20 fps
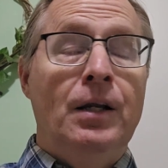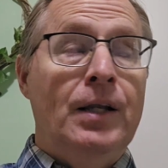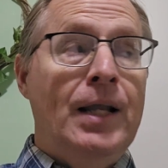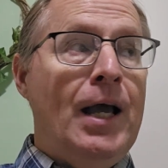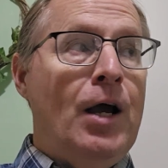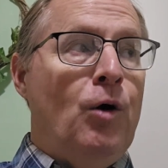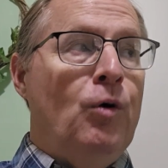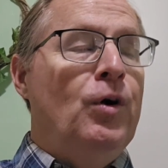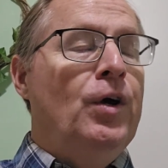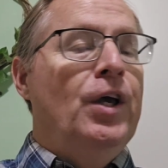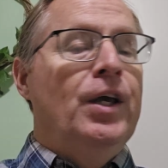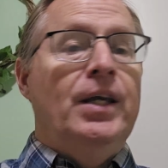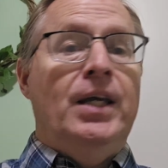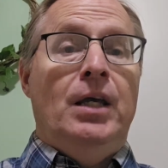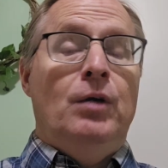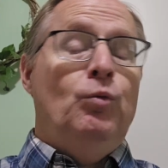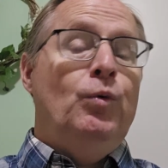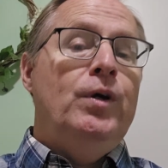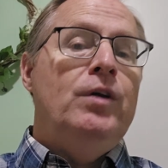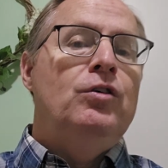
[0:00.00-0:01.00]
Now,
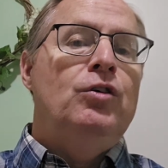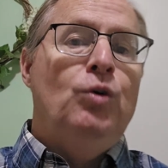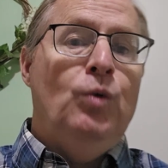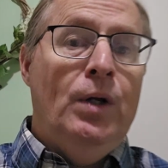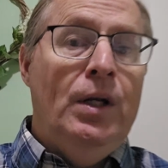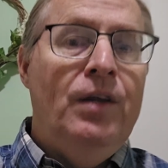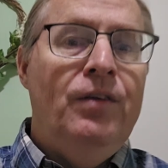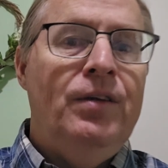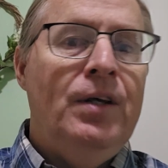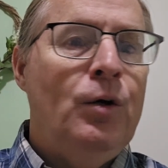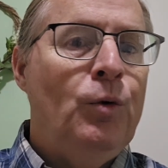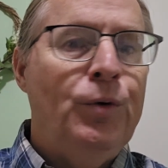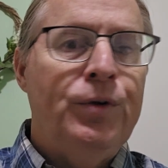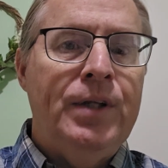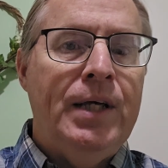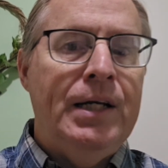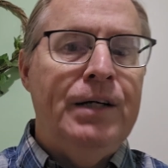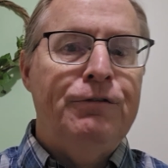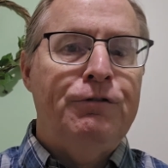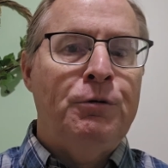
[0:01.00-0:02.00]
can we do anything
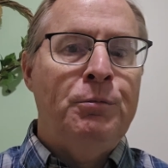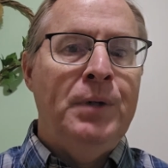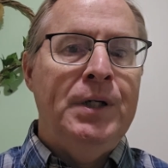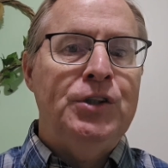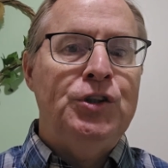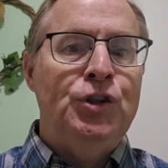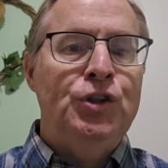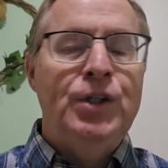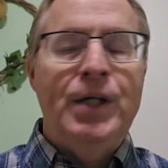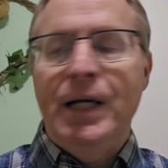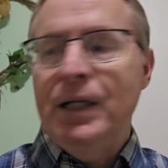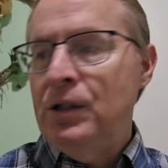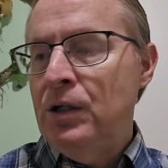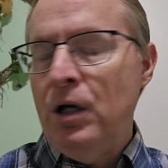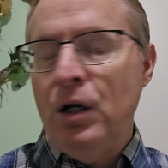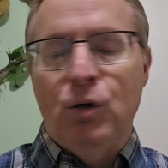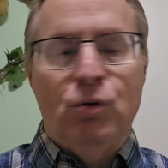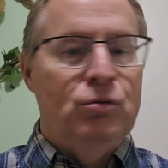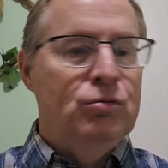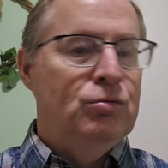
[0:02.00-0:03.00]
with that information yet?
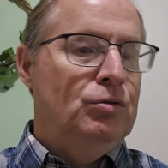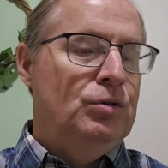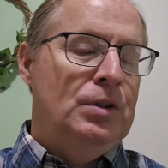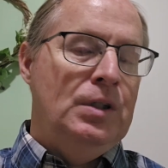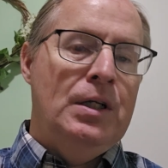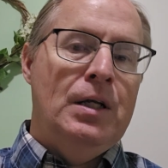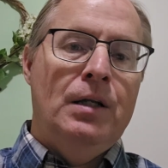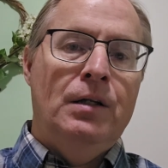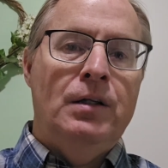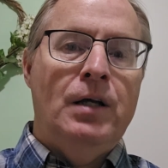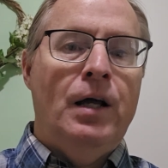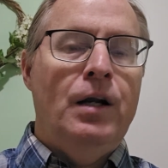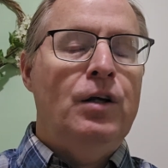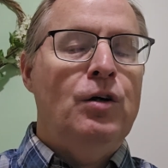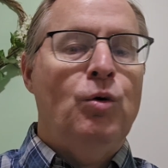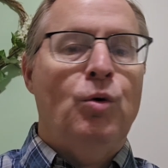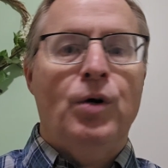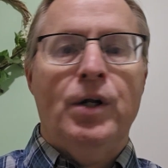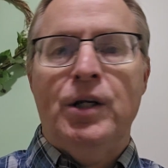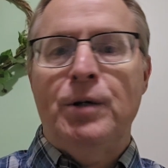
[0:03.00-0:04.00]
No, not
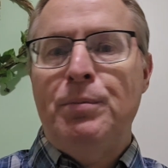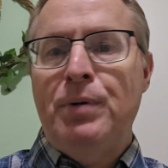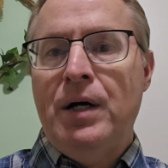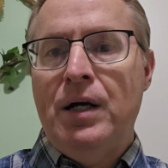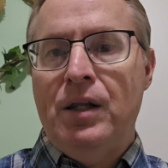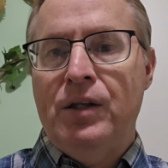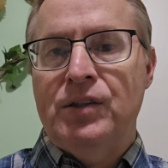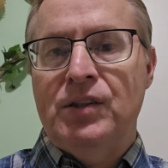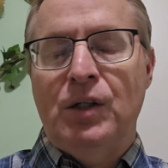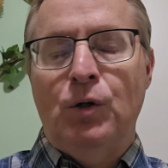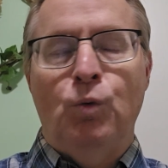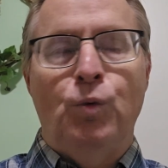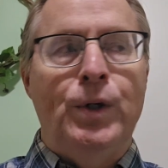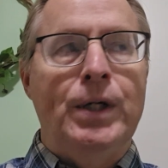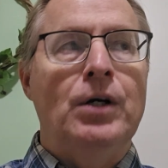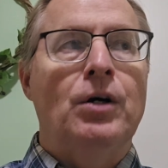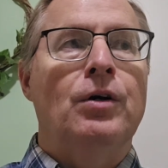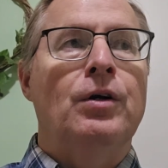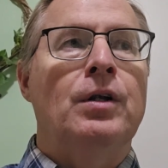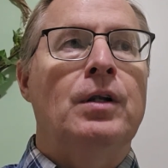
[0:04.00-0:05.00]
according to policy.
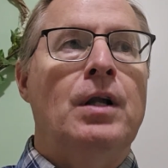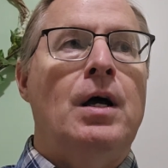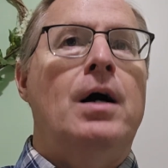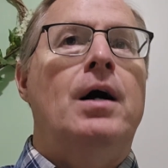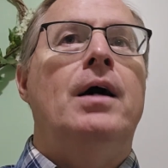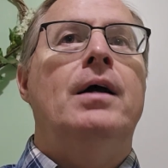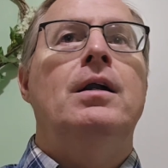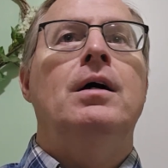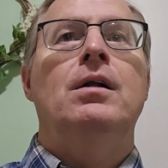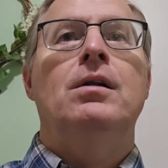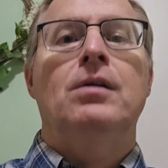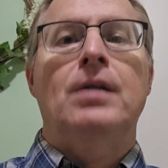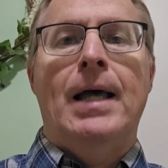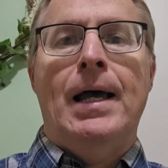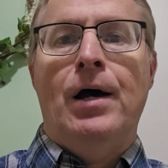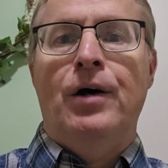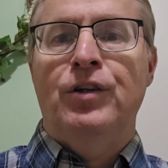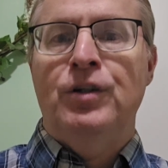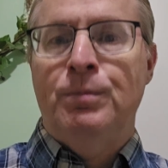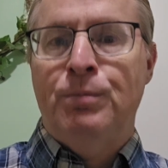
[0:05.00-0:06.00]
We are not
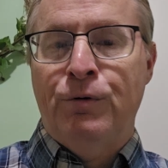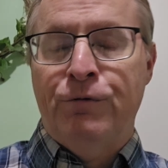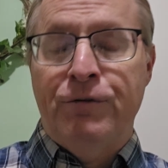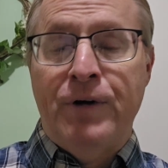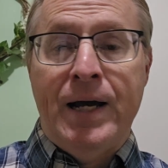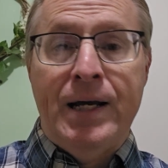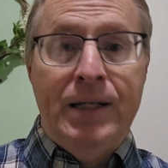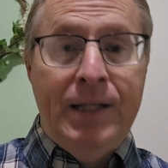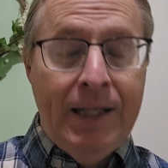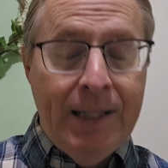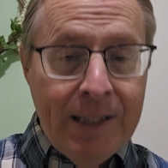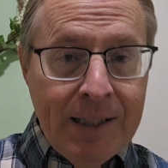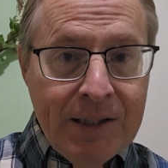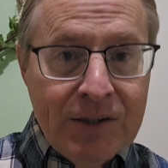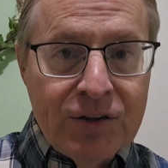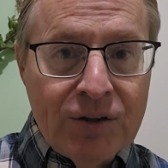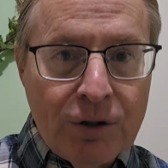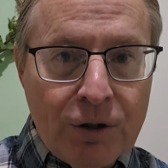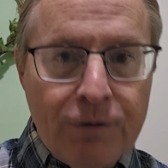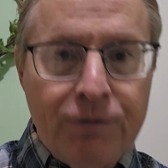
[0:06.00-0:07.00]
allowed to provide
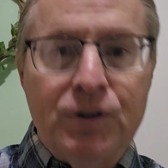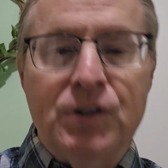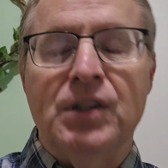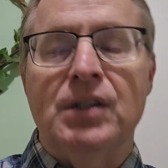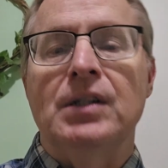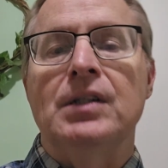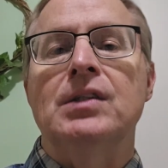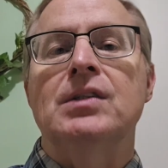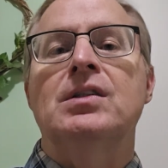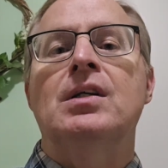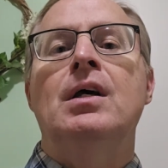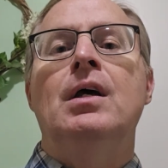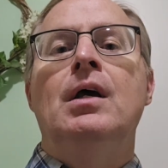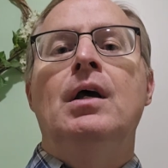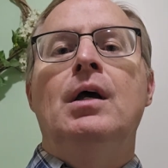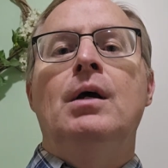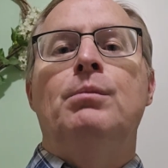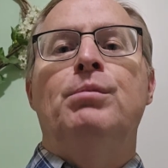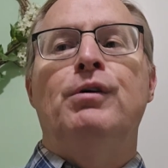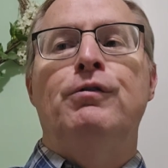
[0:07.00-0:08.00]
any services
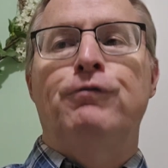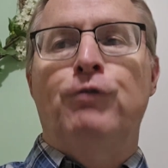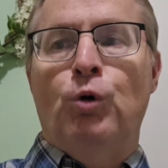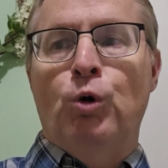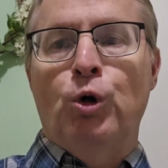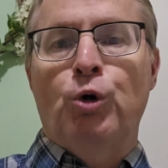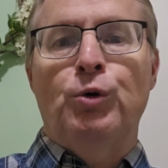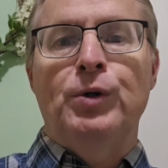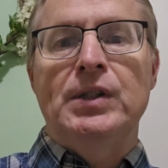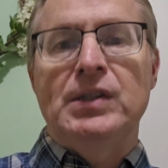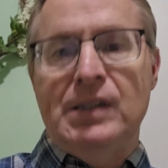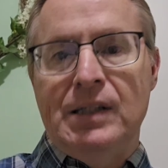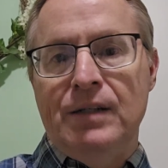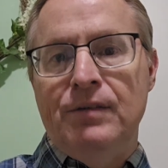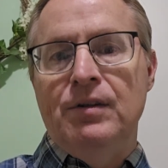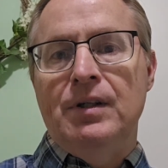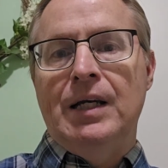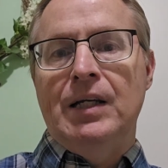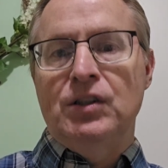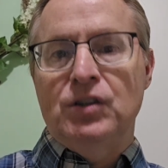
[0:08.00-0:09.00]
before
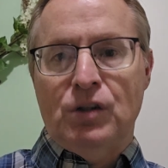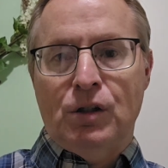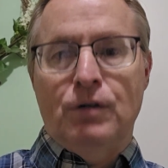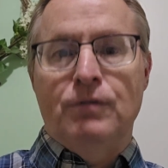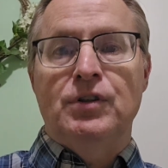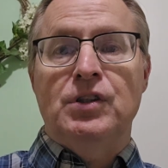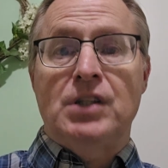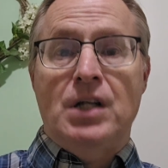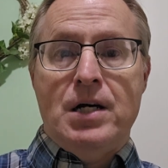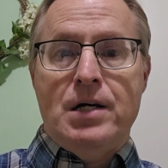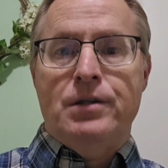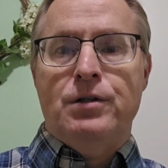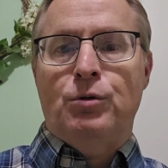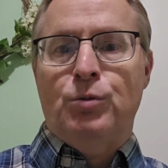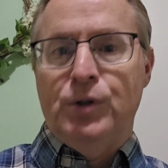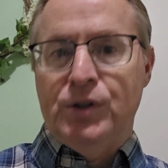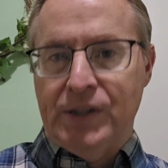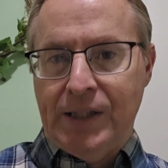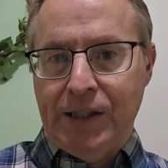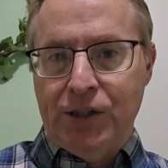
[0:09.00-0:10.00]
receiving a service
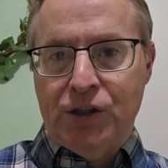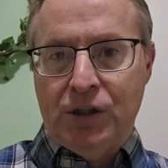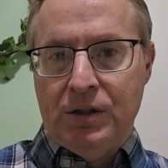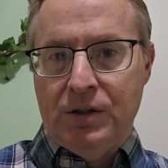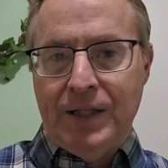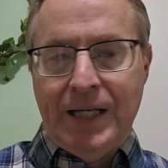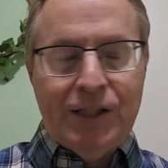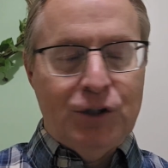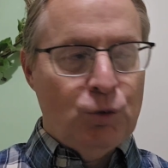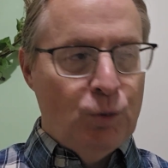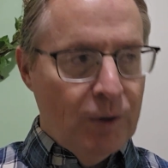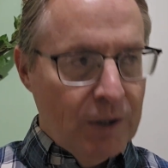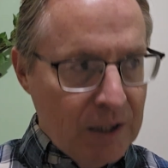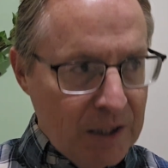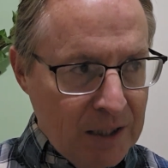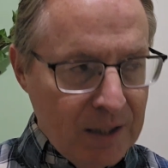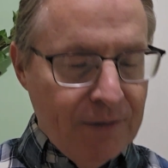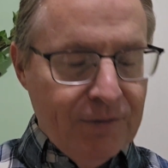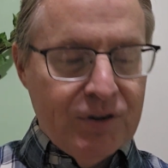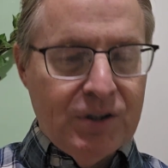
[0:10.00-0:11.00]
authorization. That's
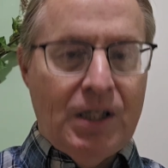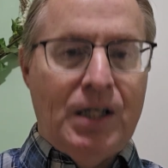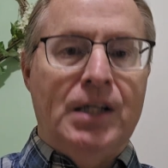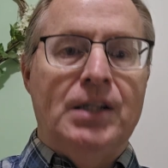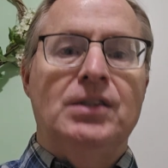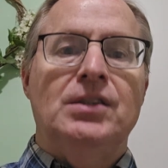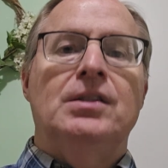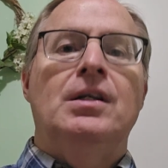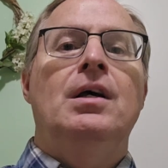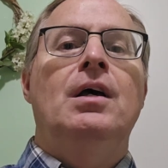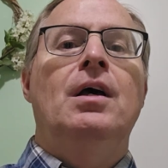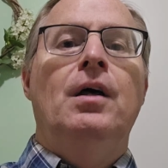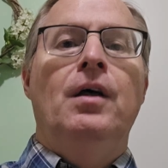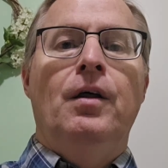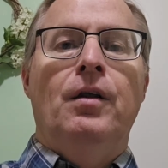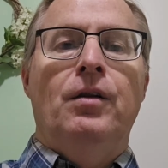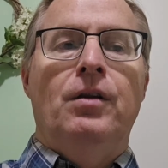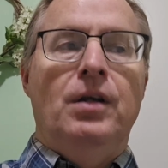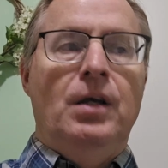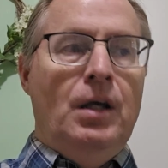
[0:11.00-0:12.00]
what gives us
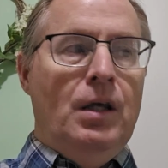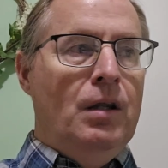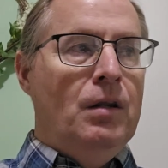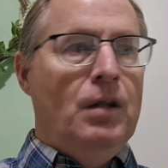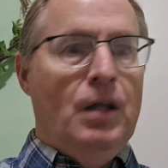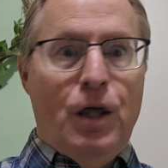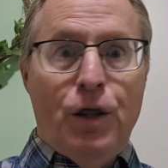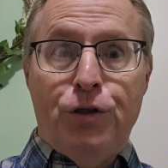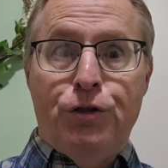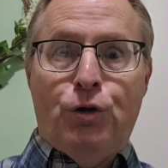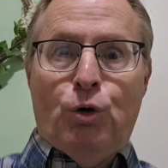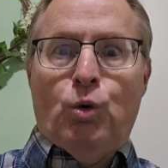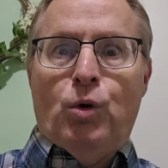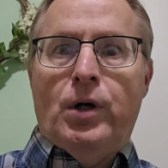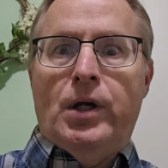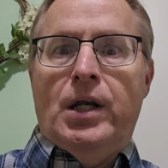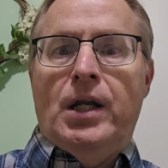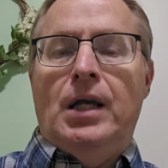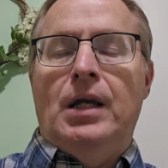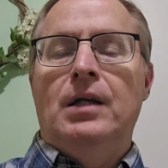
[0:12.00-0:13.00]
the
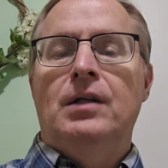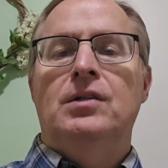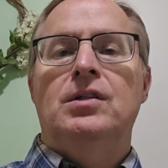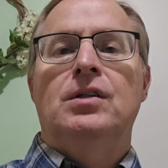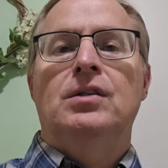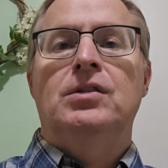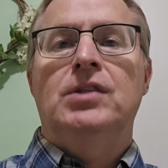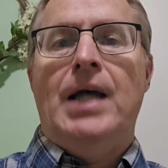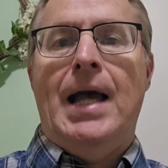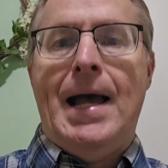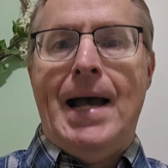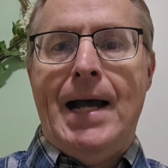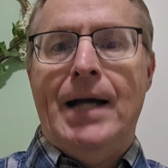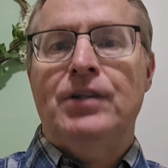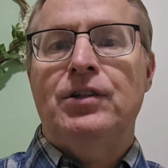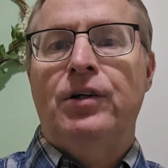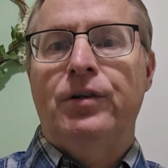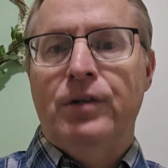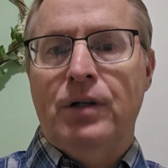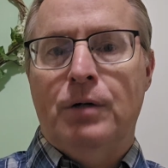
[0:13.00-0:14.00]
authority to
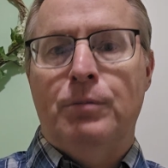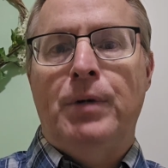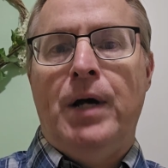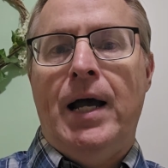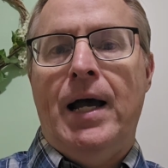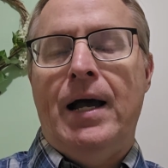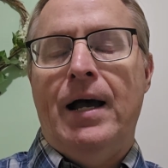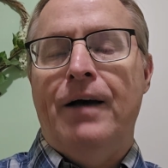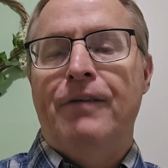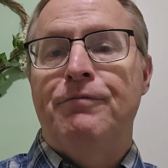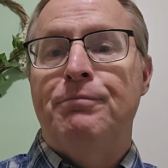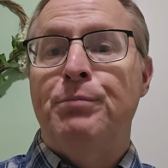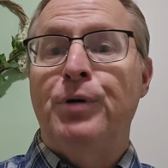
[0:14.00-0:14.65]
act on their behalf.